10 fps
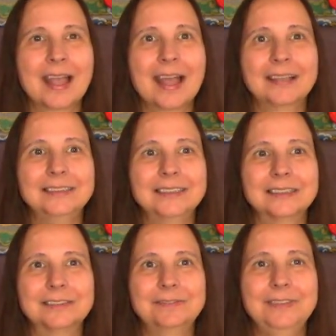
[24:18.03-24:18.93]
And
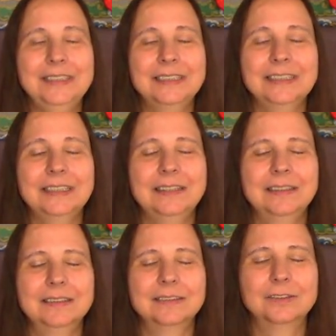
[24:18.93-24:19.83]
just
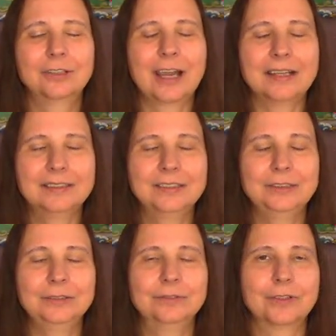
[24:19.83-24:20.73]
feeling
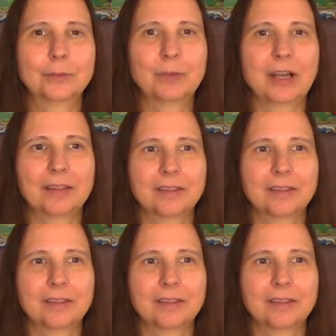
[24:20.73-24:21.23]
gratitude for the breath.